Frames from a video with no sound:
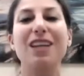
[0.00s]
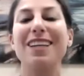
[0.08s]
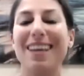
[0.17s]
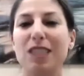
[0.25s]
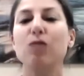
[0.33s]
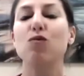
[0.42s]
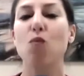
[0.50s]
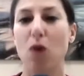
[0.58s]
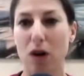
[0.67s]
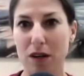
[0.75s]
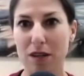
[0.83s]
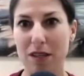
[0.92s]
not those
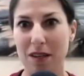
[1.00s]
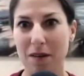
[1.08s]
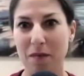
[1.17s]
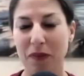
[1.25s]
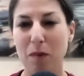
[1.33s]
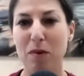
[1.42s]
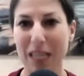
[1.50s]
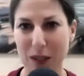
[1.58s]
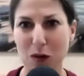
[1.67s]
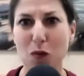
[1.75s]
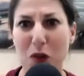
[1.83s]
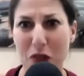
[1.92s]
words, but that's
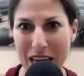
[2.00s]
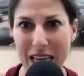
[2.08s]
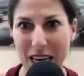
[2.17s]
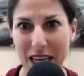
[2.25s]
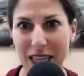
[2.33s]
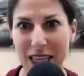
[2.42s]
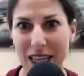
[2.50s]
what we're thinking